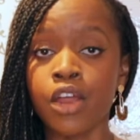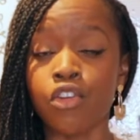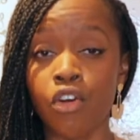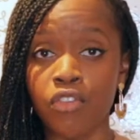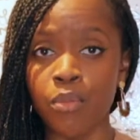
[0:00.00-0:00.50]

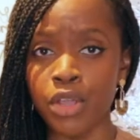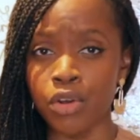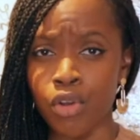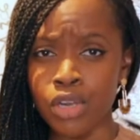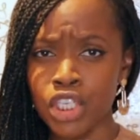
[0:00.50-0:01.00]
novel but
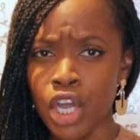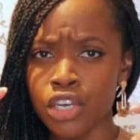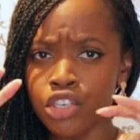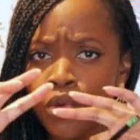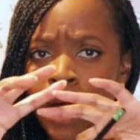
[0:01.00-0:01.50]
you're not
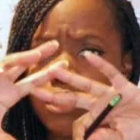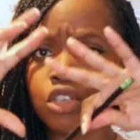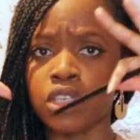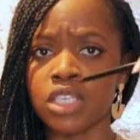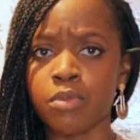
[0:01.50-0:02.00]
entirely sure how
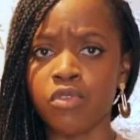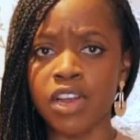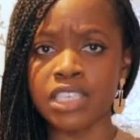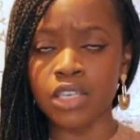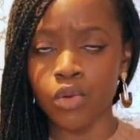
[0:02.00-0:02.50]
to
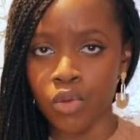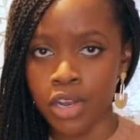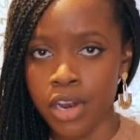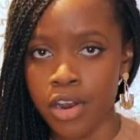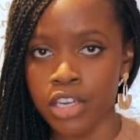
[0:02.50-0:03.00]
summarize it all
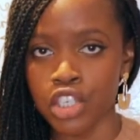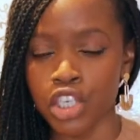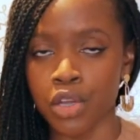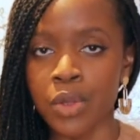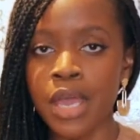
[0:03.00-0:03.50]
in a
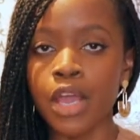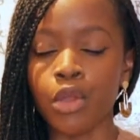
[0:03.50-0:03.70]
nutshell.